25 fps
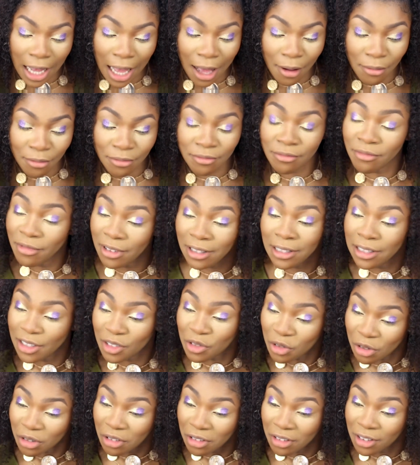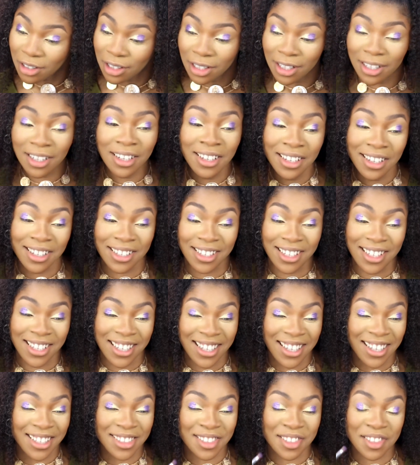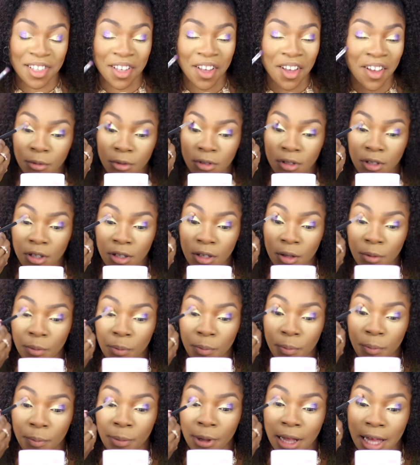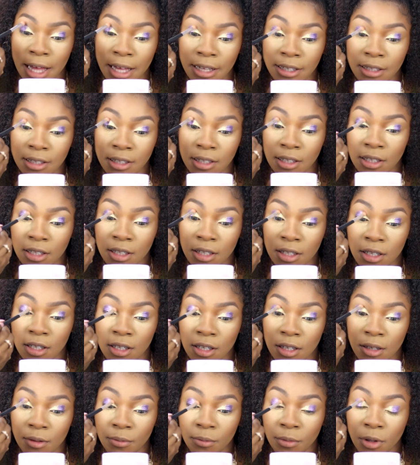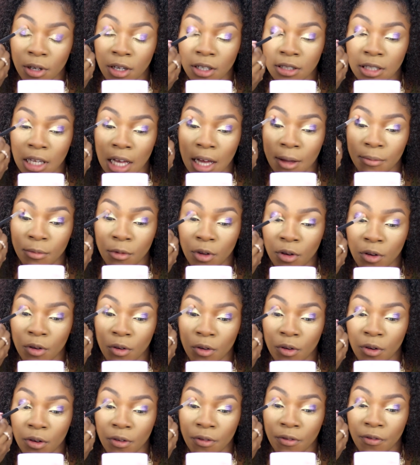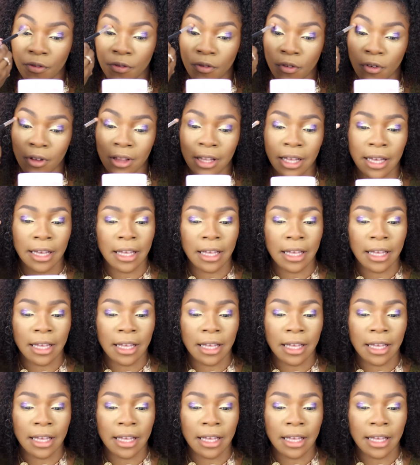I'm really shook. So I'm just gonna blend because I'm not going for